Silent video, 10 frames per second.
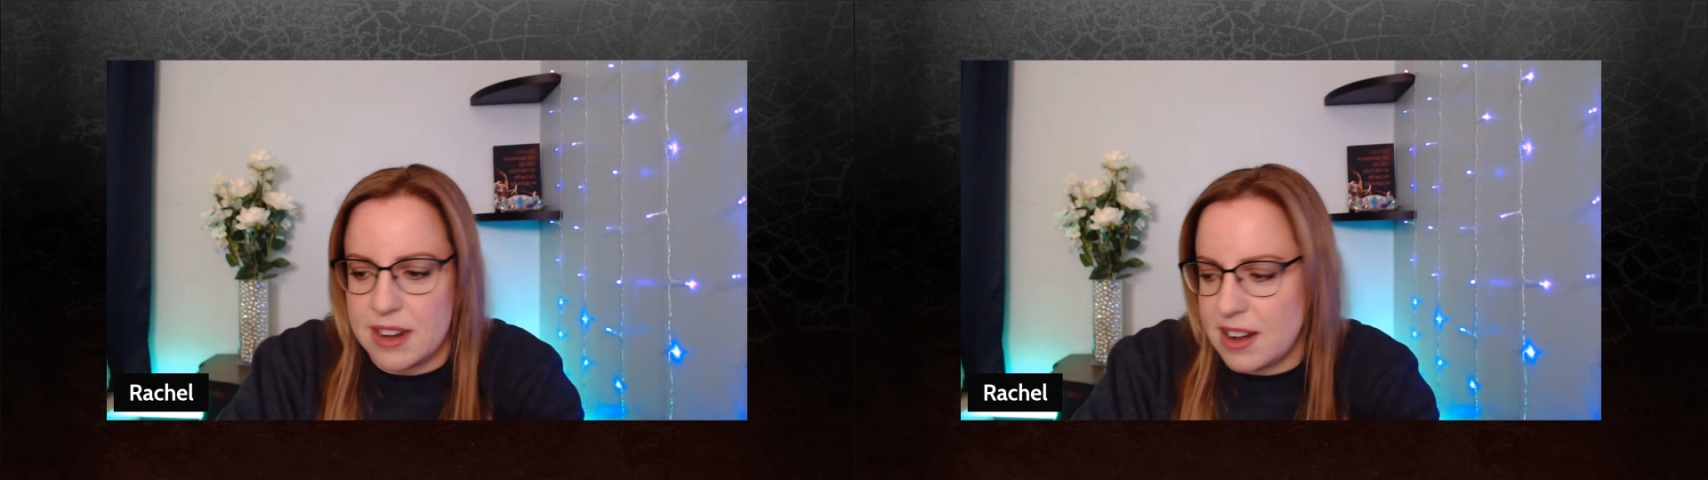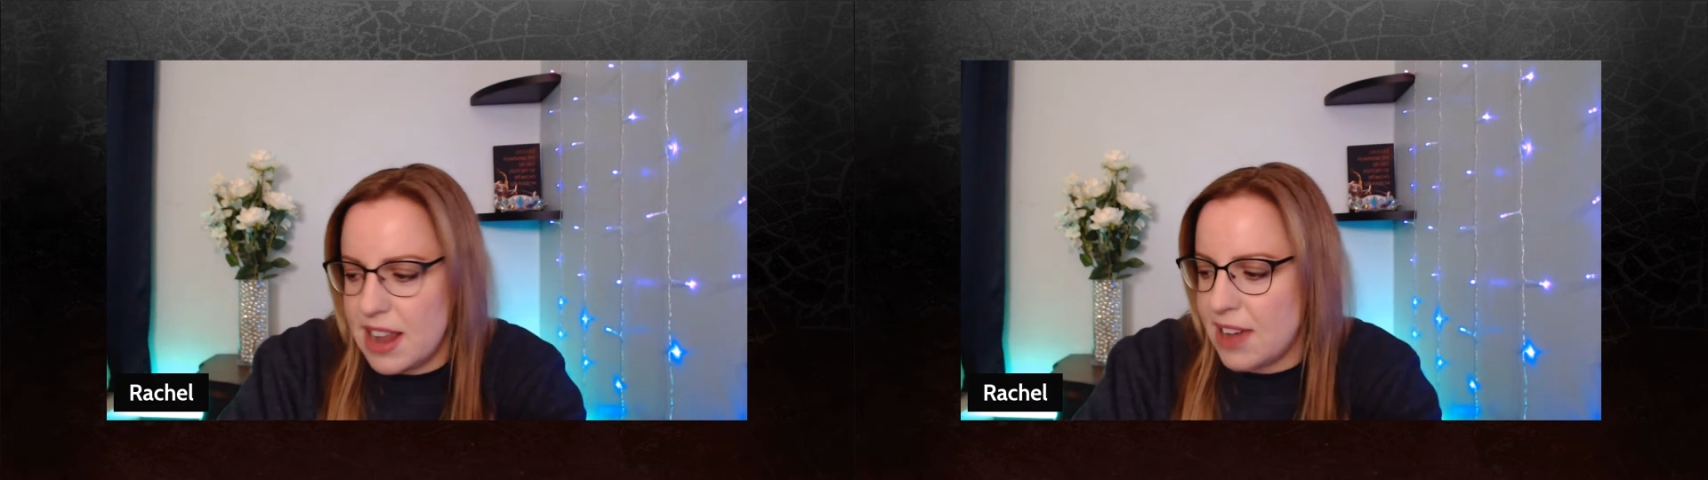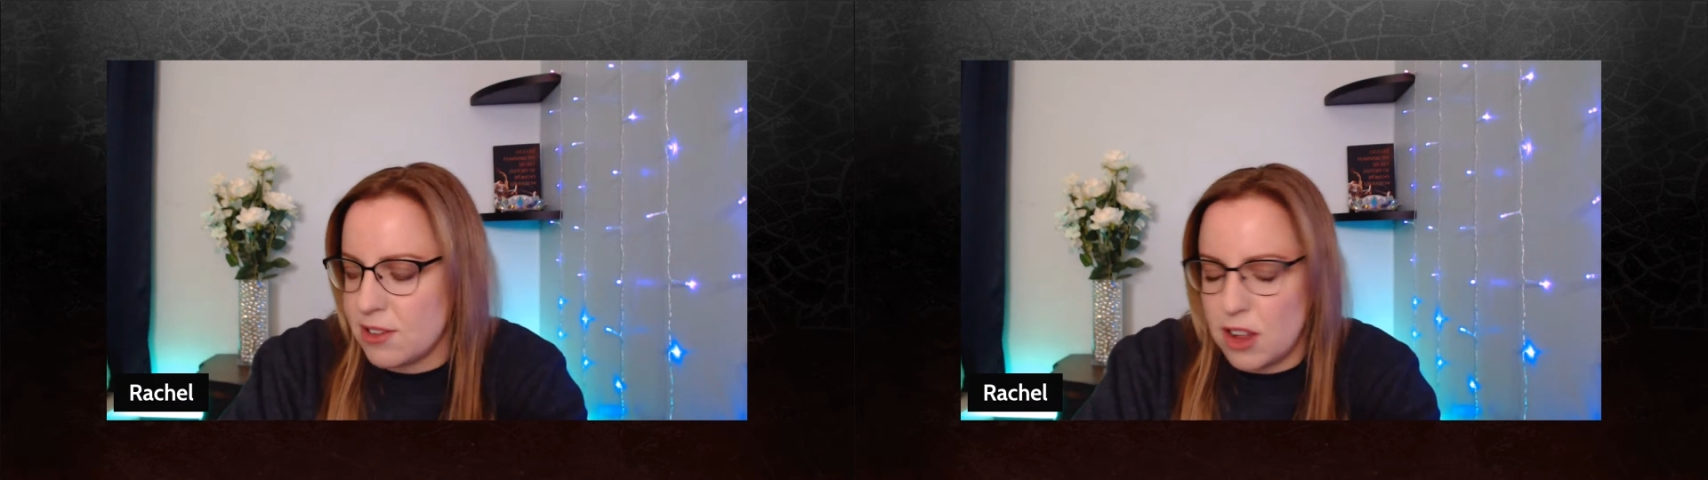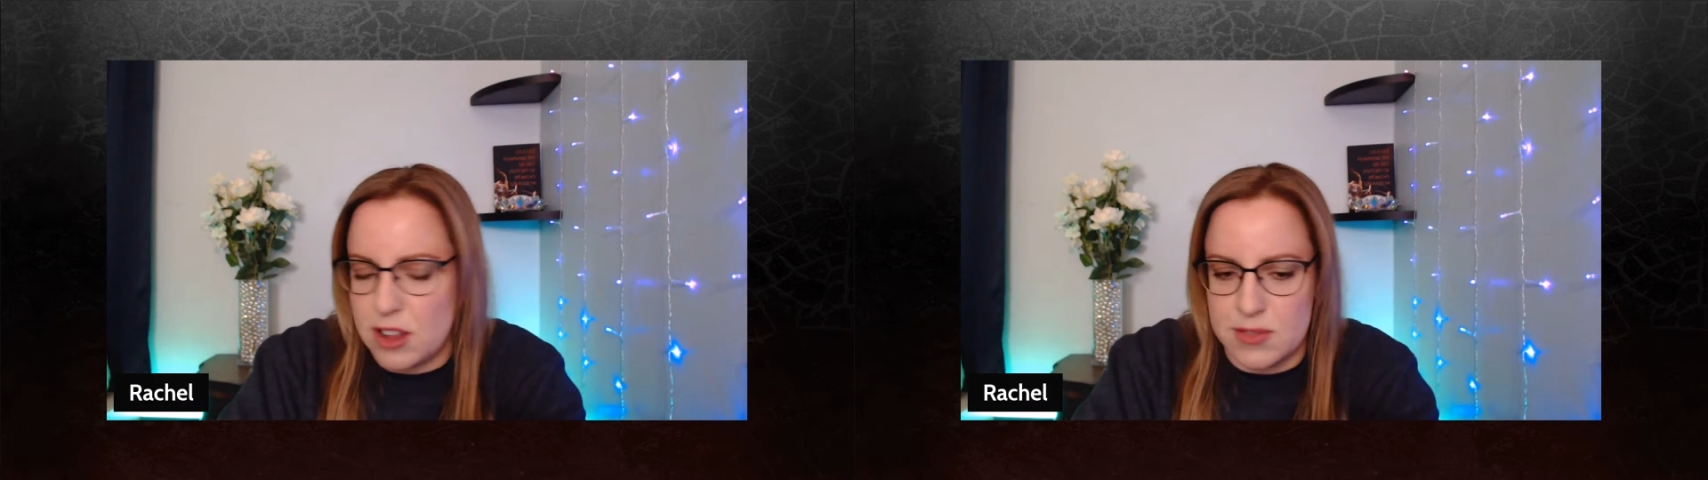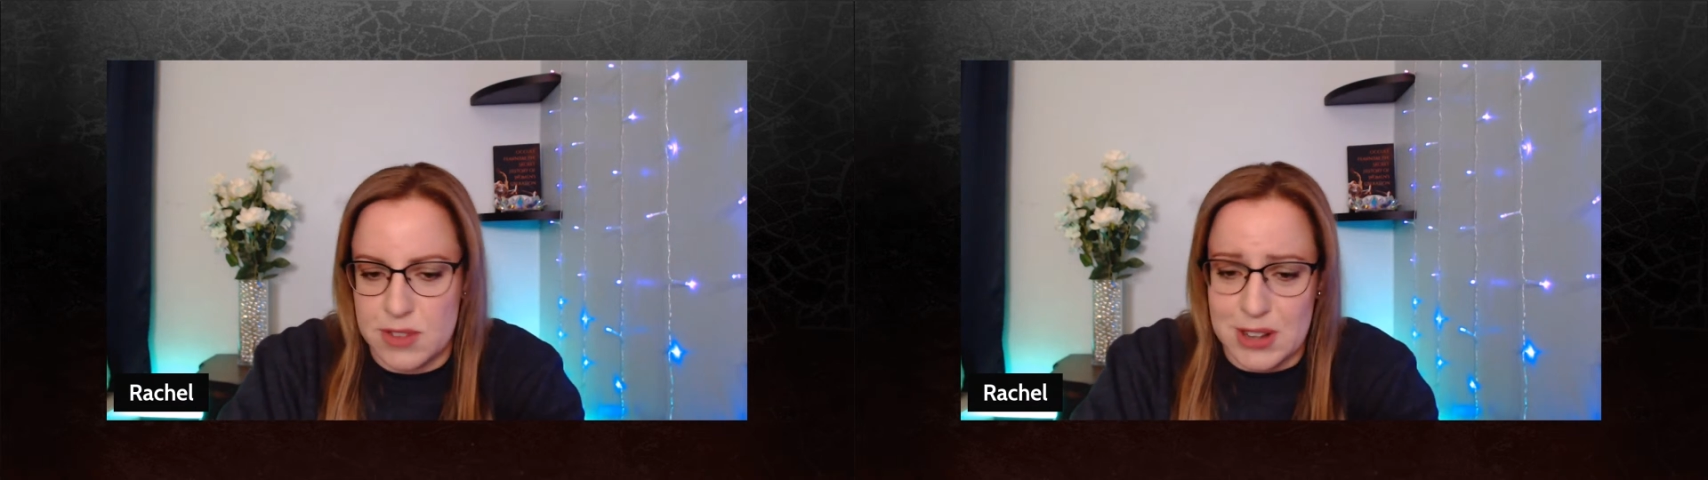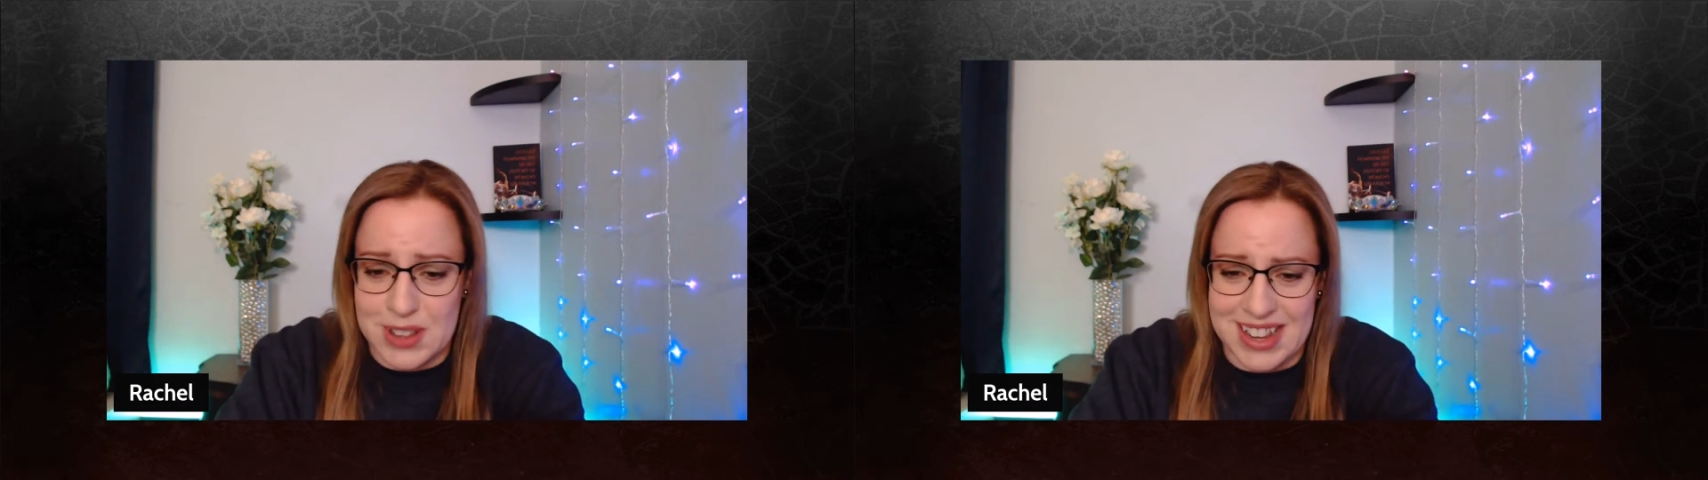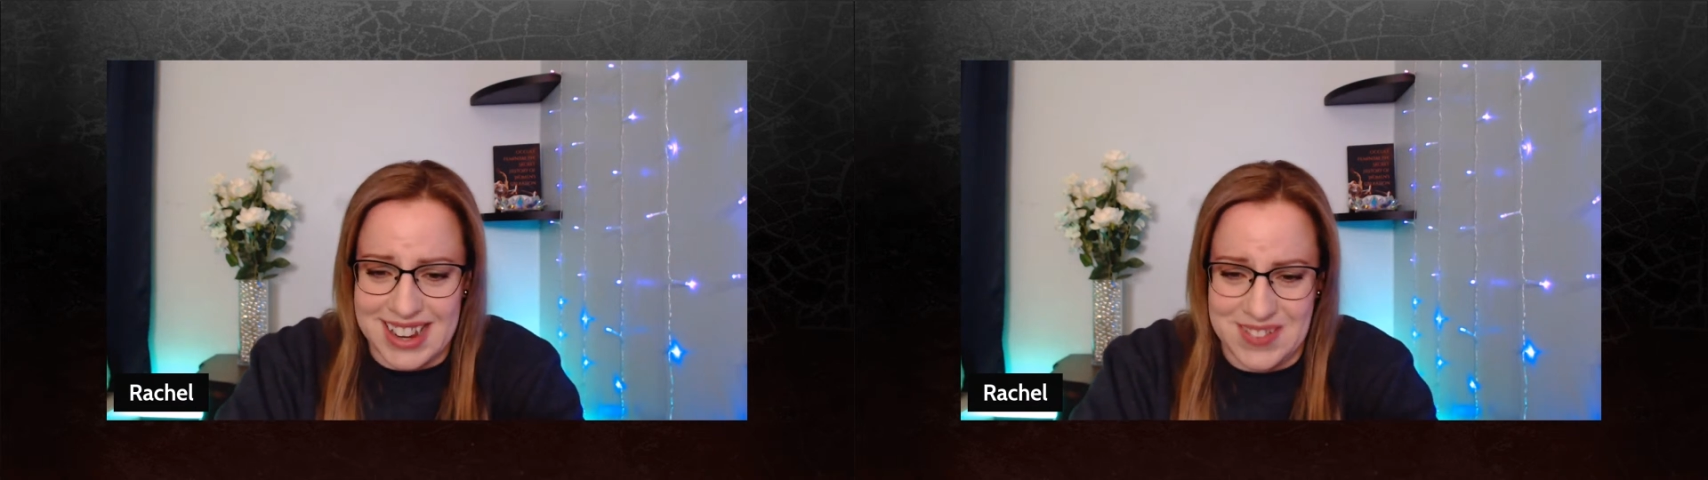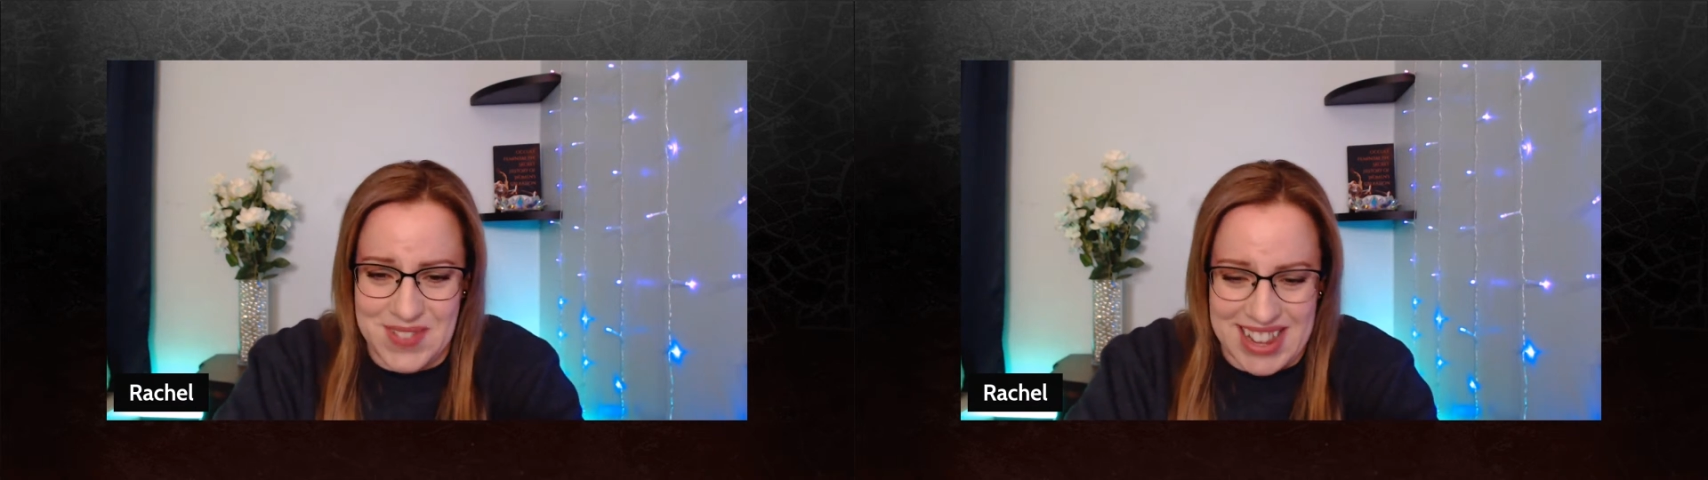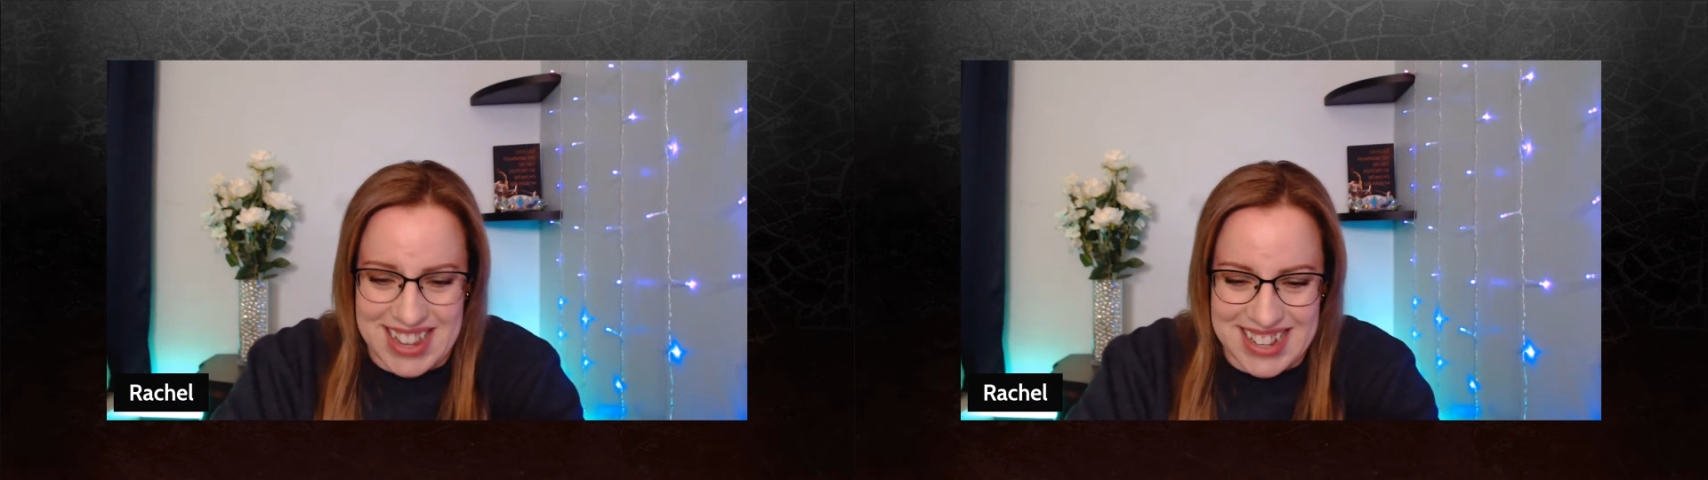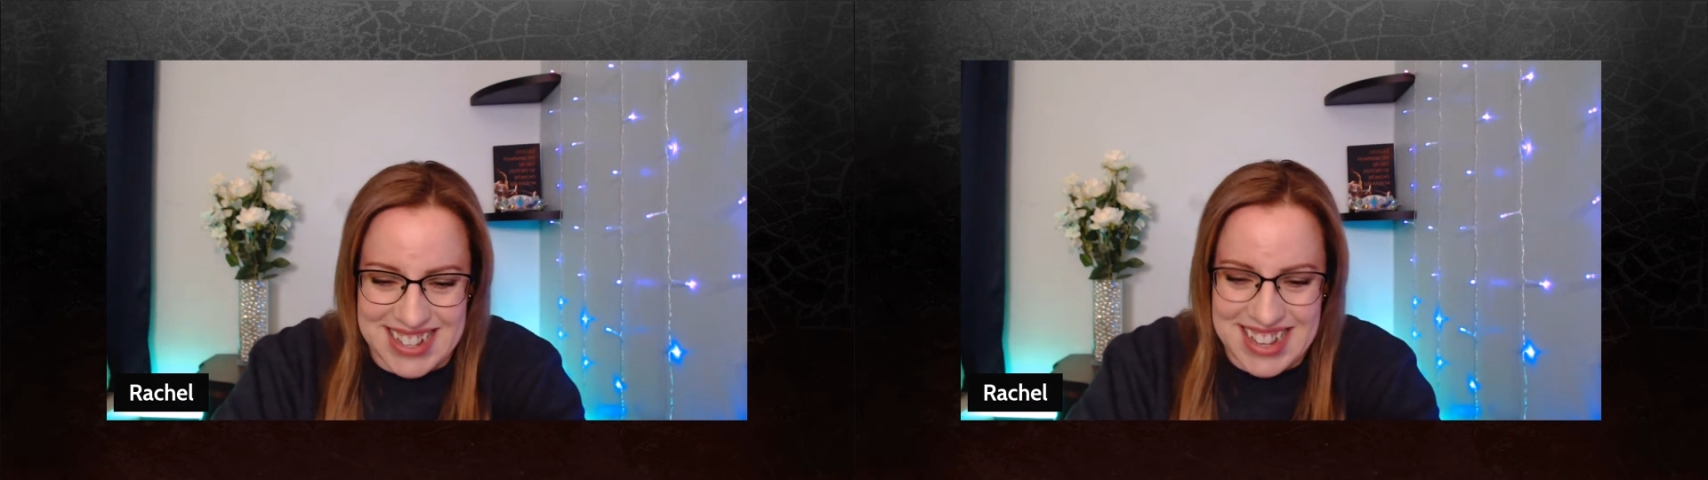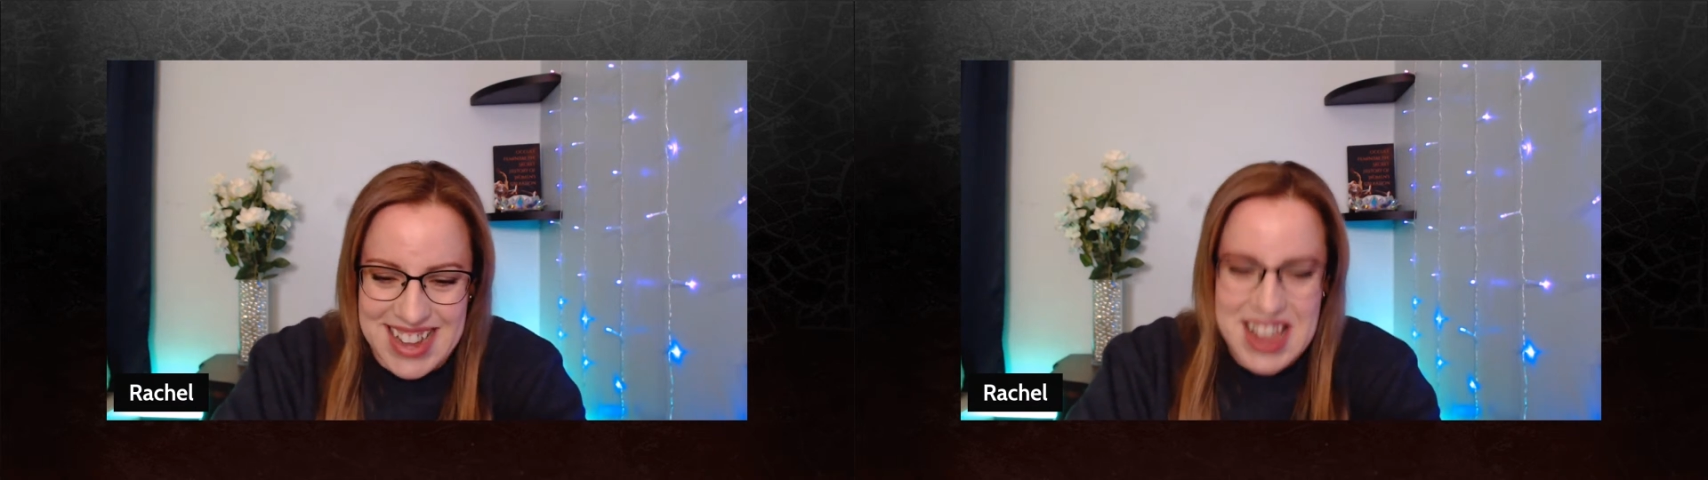on Adderall and Ritalin, because